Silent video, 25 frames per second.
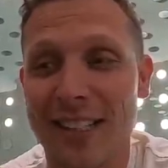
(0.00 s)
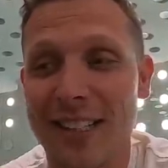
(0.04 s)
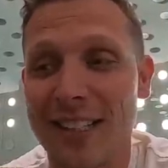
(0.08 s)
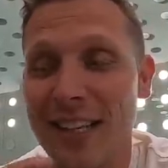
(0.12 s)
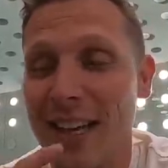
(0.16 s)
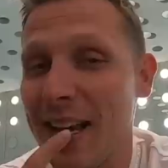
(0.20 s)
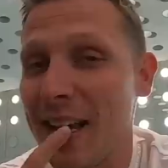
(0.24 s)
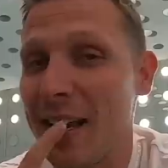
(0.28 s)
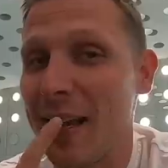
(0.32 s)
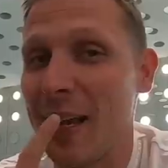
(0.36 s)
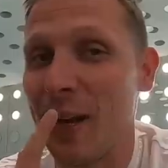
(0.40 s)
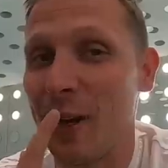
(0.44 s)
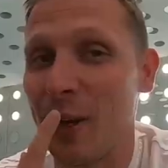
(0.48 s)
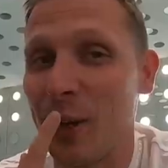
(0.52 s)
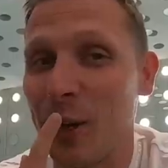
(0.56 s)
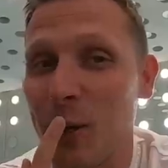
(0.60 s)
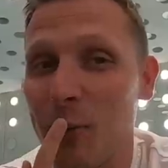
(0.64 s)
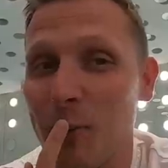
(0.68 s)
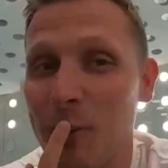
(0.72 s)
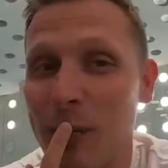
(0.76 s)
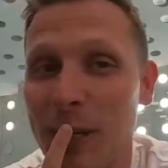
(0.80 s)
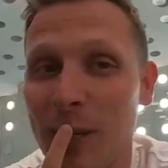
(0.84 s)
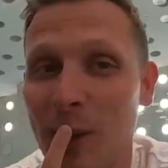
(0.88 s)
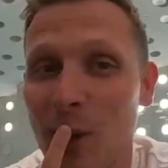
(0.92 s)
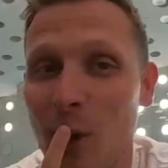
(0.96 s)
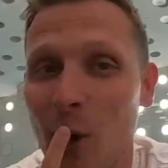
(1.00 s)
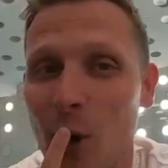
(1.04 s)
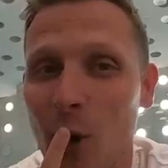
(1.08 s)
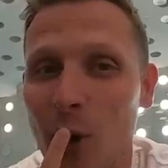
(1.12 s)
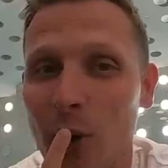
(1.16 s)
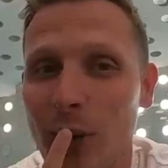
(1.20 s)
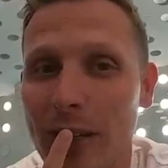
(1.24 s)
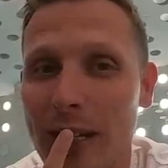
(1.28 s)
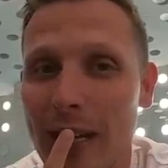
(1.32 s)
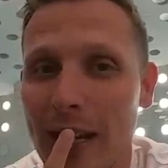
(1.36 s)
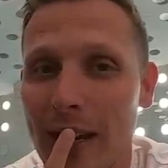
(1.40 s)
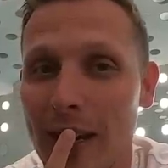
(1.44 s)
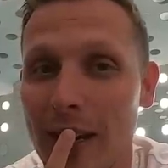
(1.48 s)
today I'm going to be on
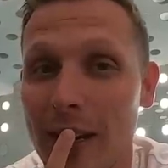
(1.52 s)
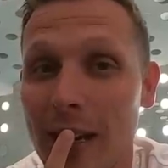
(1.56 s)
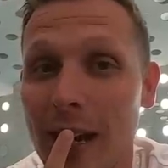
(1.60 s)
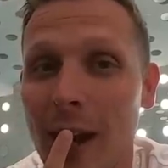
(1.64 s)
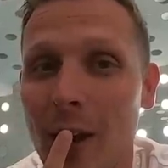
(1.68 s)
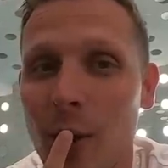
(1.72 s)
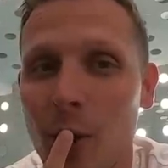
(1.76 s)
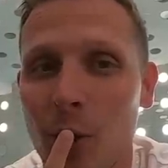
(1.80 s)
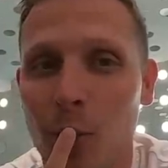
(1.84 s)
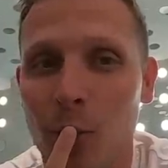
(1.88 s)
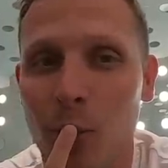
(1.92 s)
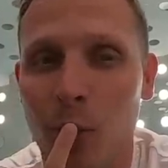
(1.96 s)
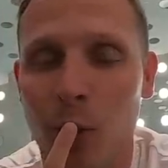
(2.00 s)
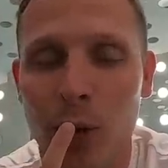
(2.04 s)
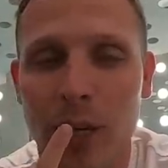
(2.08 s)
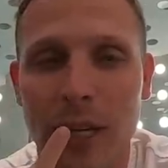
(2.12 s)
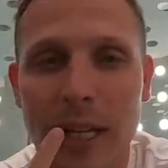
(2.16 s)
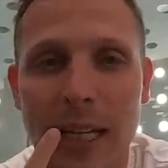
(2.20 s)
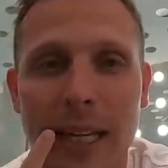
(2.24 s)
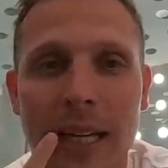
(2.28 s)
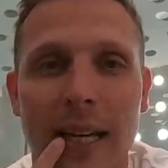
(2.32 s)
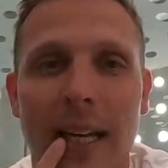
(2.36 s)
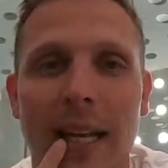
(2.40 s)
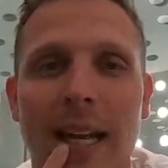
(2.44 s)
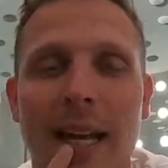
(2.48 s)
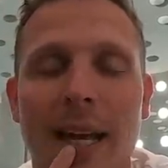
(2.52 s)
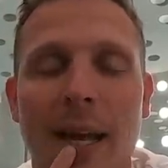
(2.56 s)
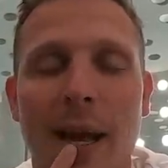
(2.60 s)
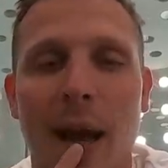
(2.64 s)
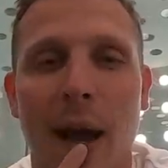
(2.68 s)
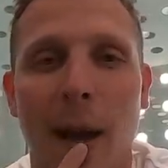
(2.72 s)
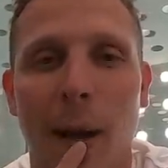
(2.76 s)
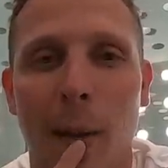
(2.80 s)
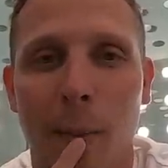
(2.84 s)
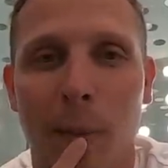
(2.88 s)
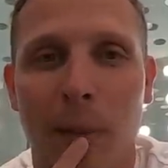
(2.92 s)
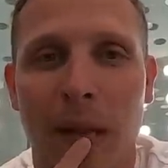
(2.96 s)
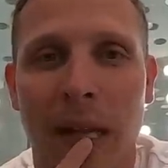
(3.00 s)
their narrow body
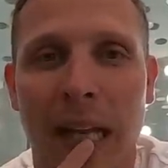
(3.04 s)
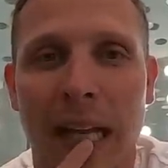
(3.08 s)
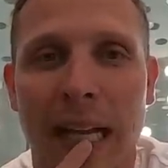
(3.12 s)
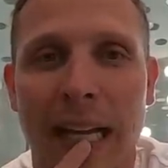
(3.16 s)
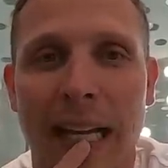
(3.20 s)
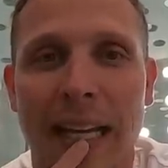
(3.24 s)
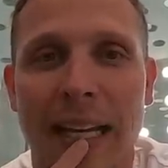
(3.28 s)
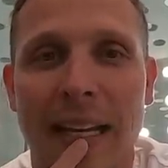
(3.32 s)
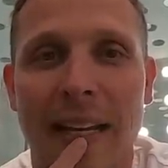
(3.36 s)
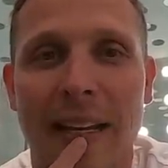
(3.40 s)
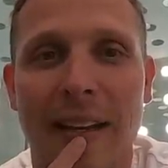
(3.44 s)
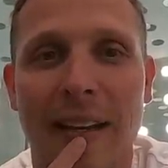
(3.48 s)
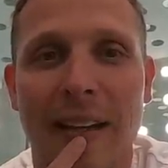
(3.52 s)
plane.